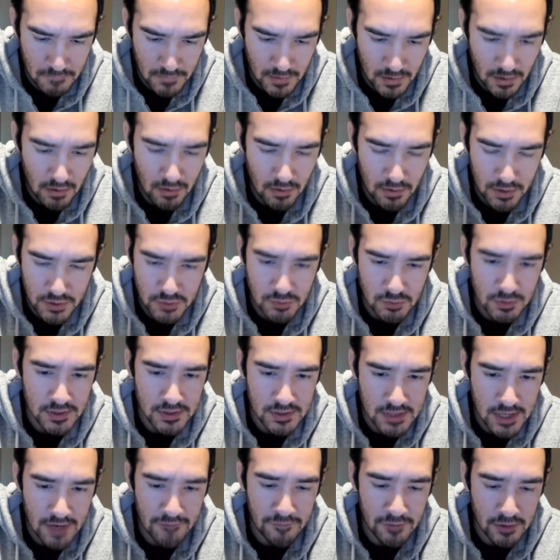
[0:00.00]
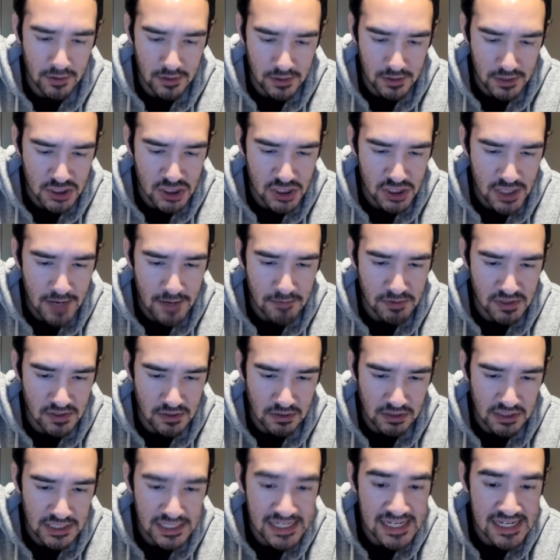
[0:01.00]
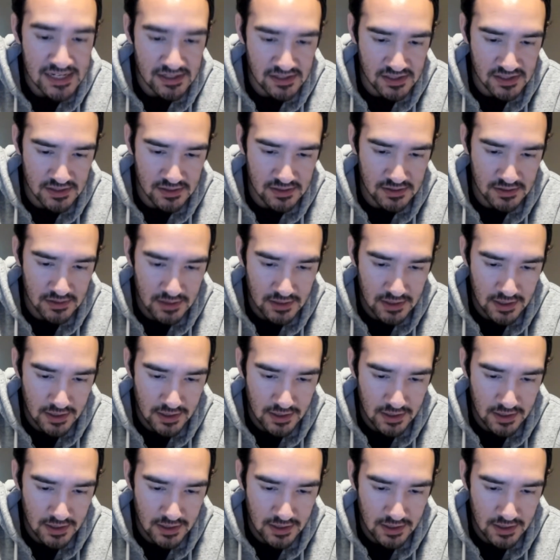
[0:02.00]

Oh, this one definitely shapes the least